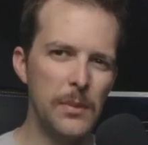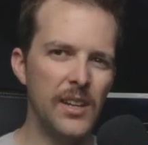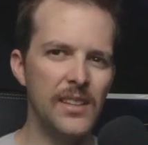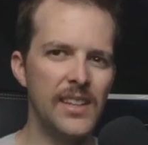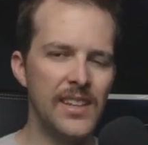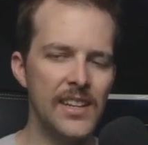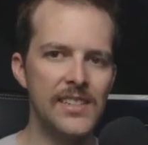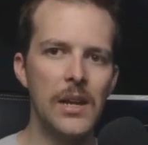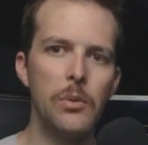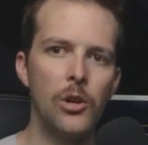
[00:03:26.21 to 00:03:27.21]
bit on the tech
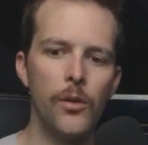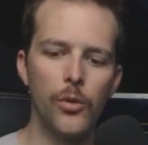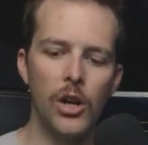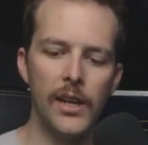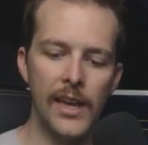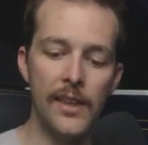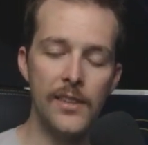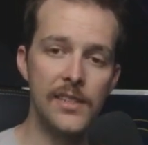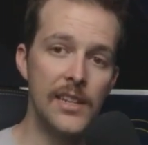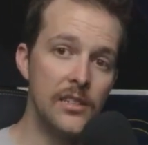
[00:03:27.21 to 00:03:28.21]
side, but overall, again,
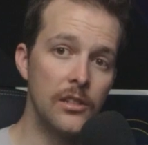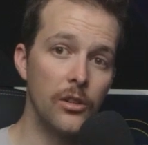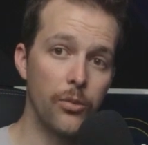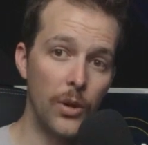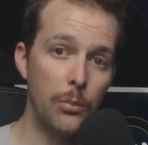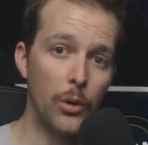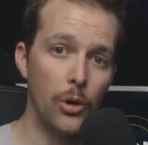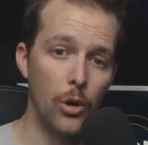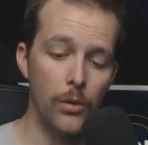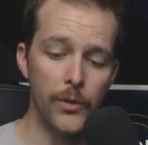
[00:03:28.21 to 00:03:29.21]
this is their
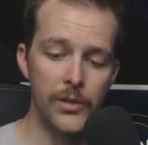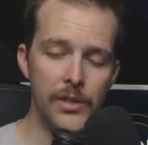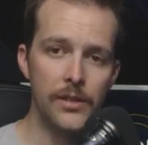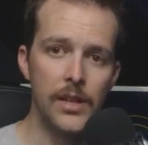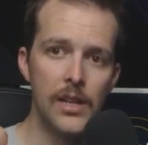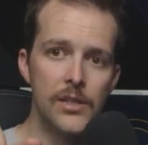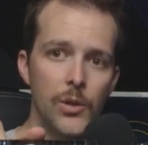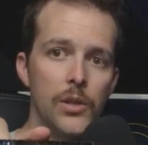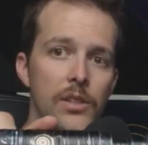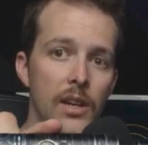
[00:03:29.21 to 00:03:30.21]
3.0 version,
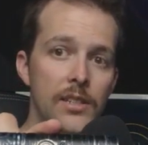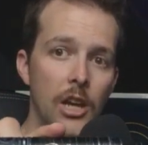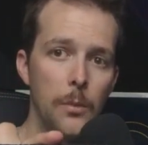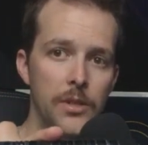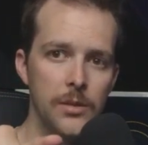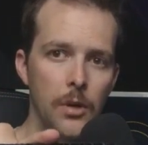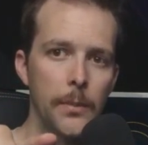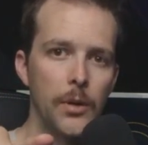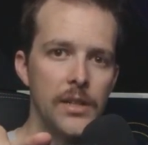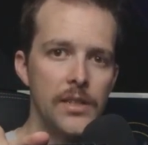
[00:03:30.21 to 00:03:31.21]
so it does come with some
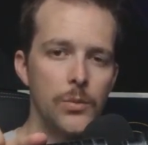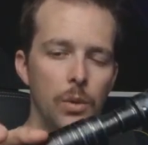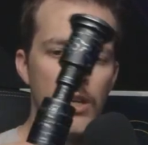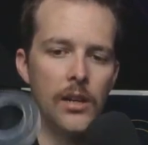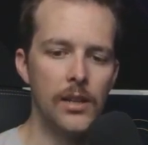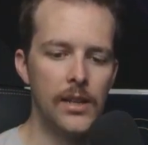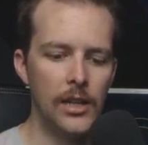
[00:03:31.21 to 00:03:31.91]
upgrades as well.